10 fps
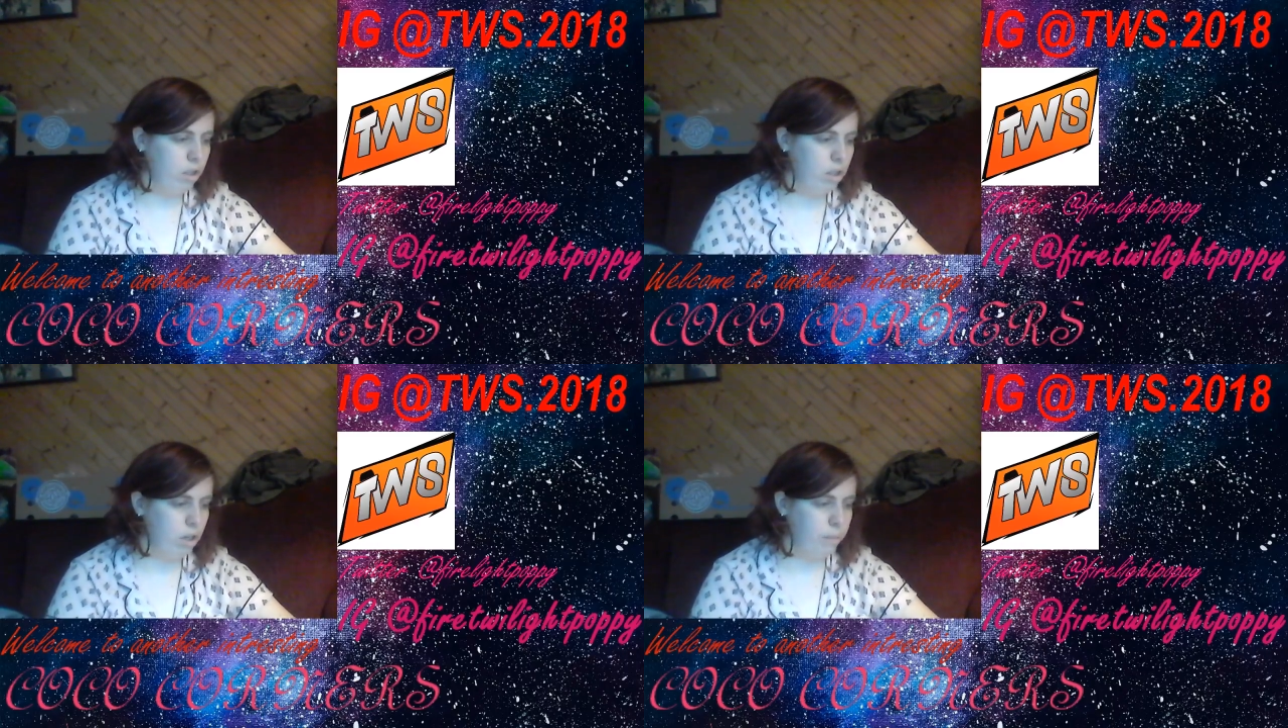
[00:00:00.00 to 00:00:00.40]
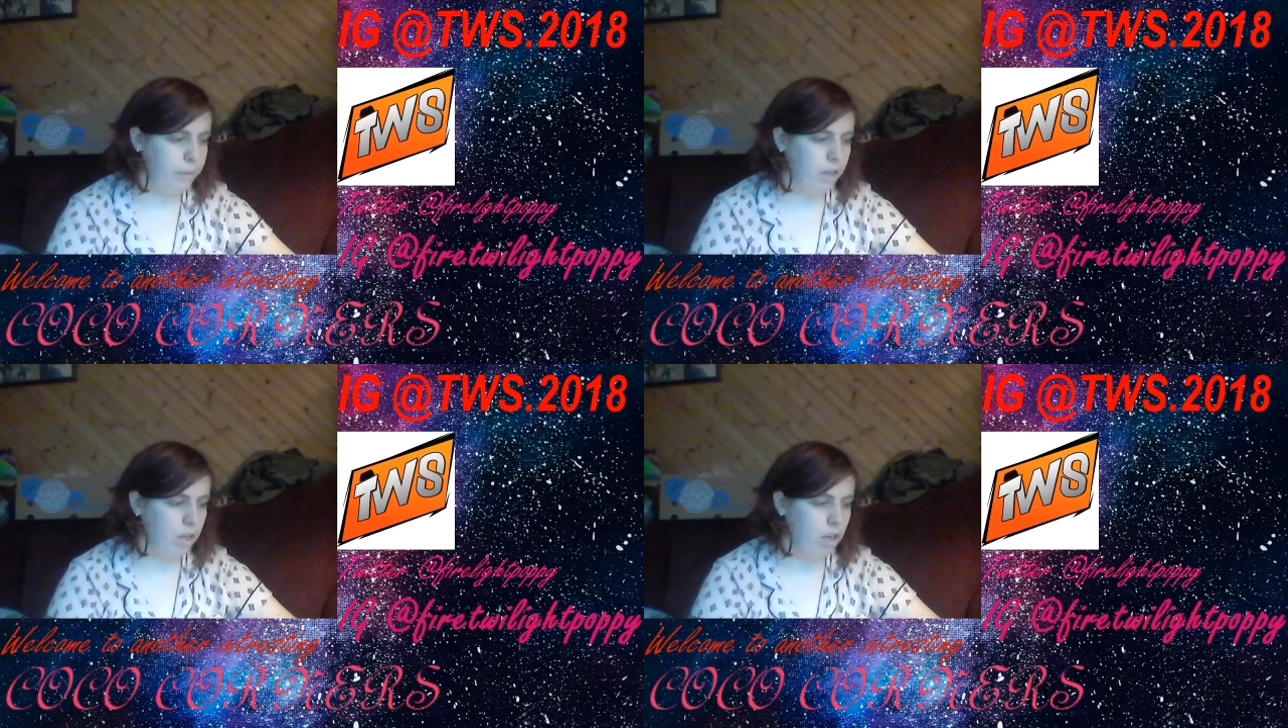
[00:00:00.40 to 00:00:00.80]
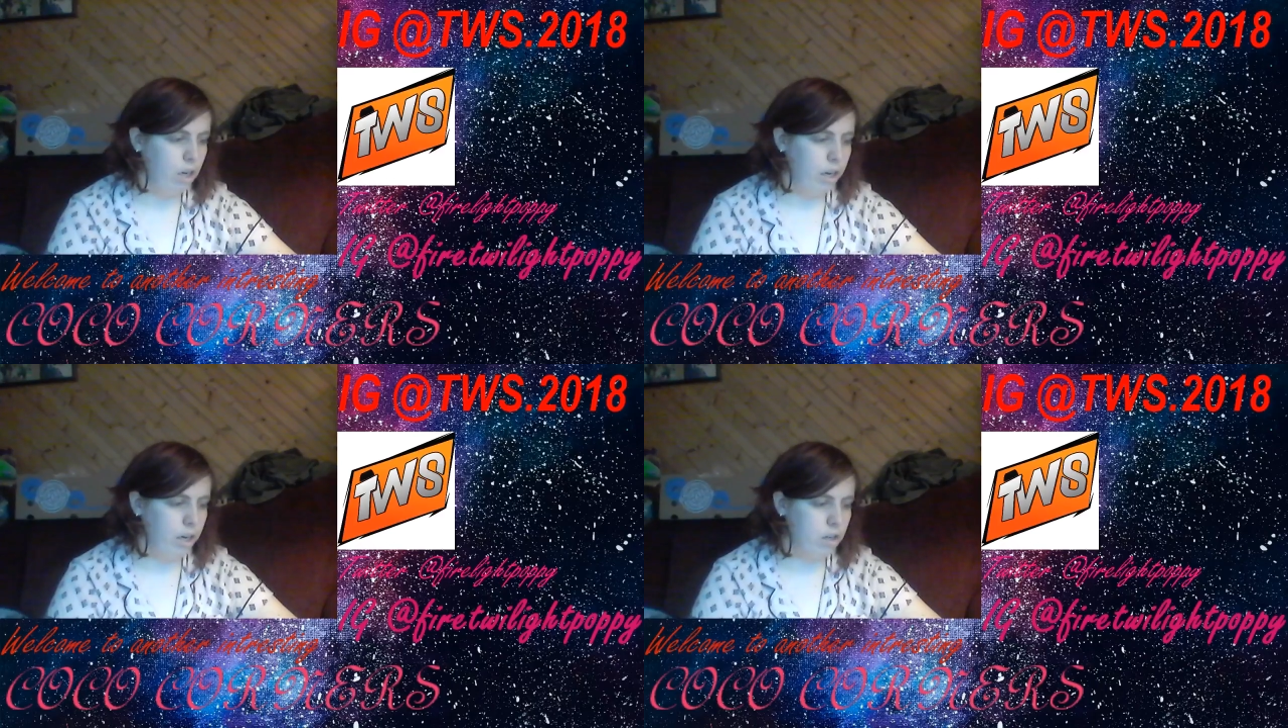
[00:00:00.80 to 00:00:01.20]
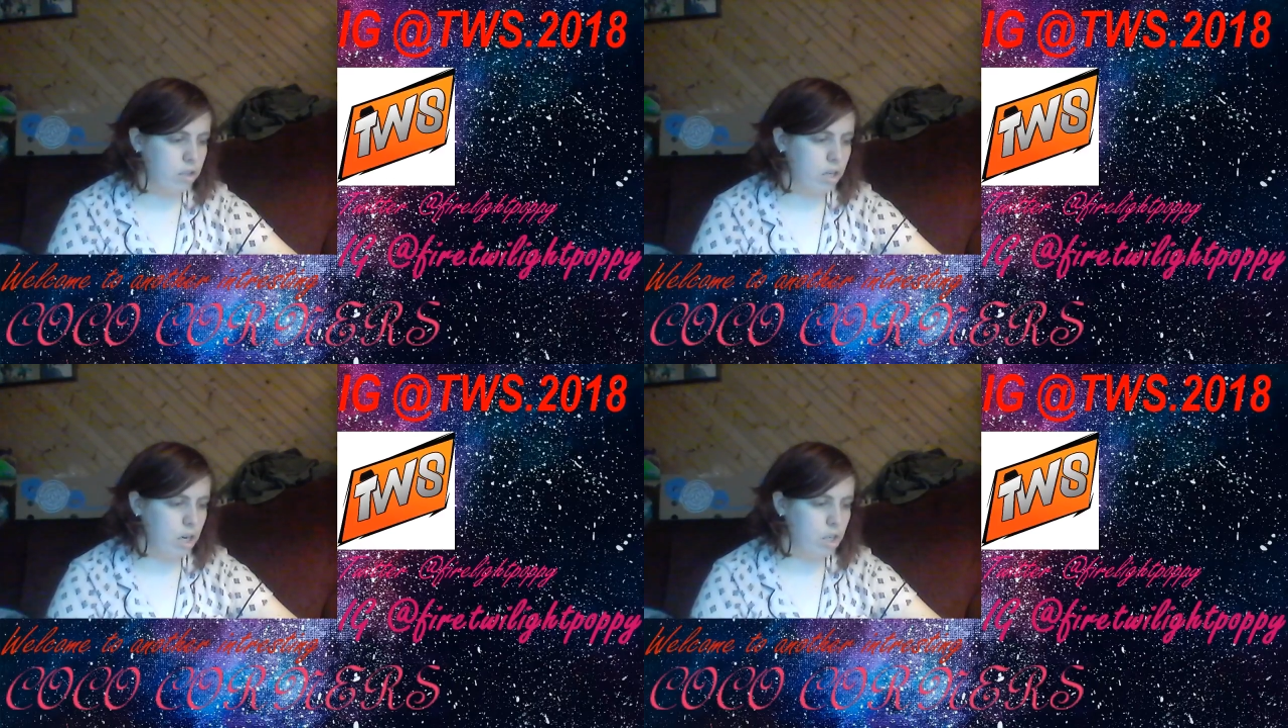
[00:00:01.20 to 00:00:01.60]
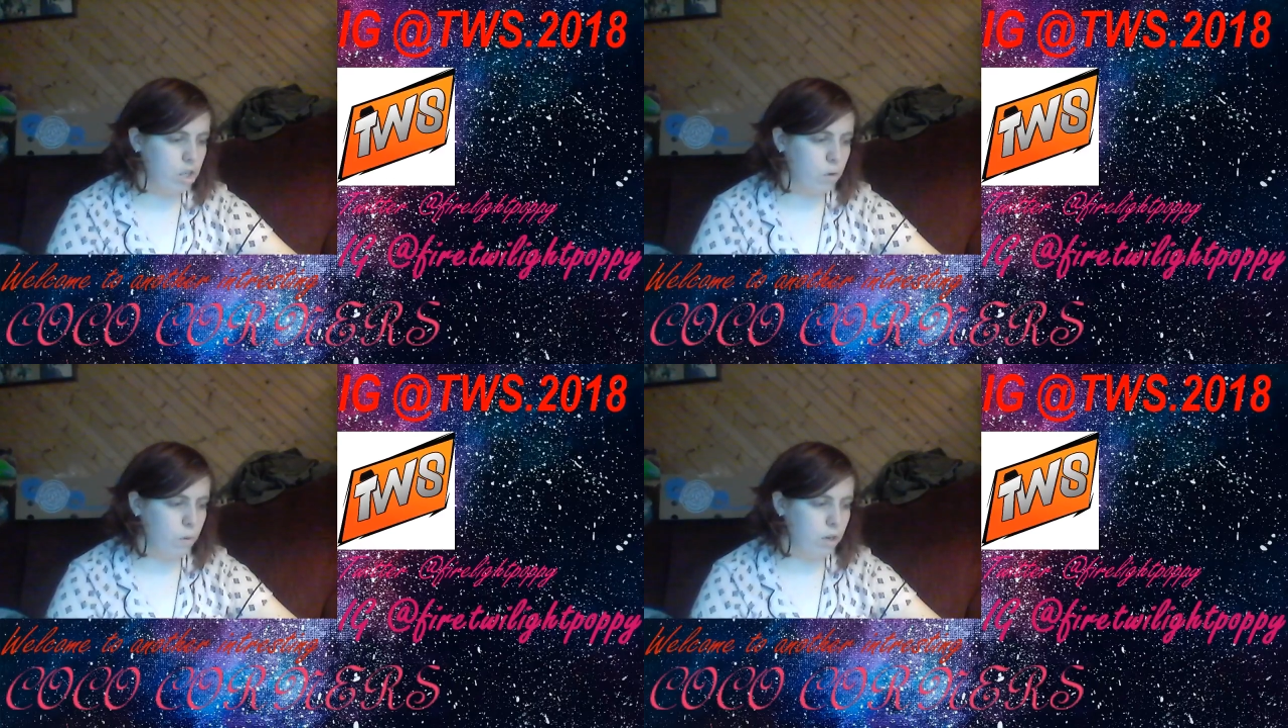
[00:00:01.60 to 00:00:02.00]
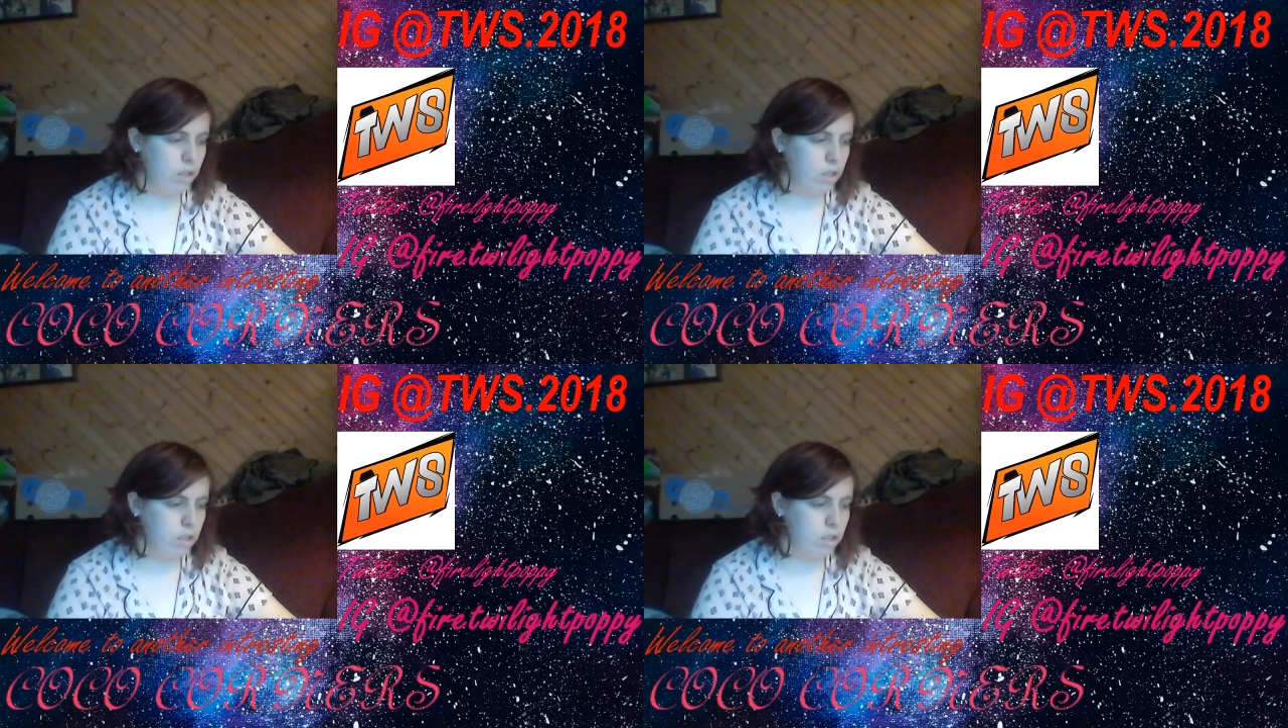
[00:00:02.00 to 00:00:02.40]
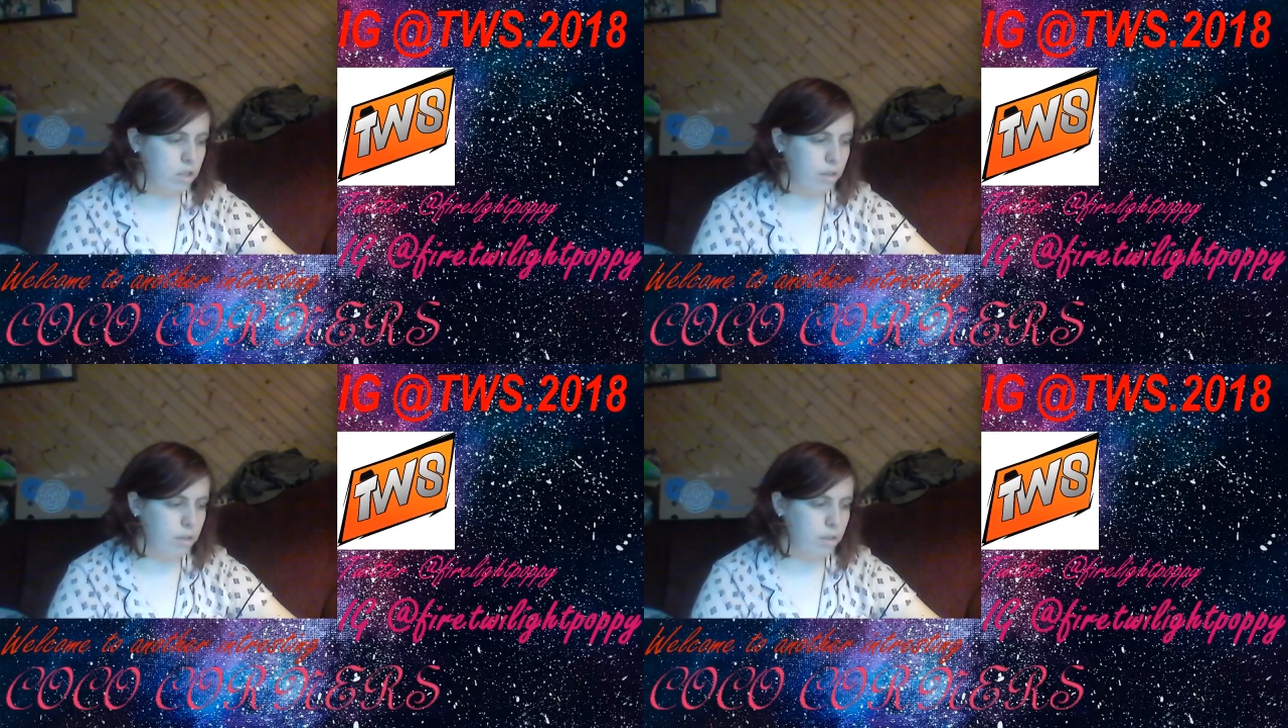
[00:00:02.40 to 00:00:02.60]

Opinion. Here's a dad joke. What does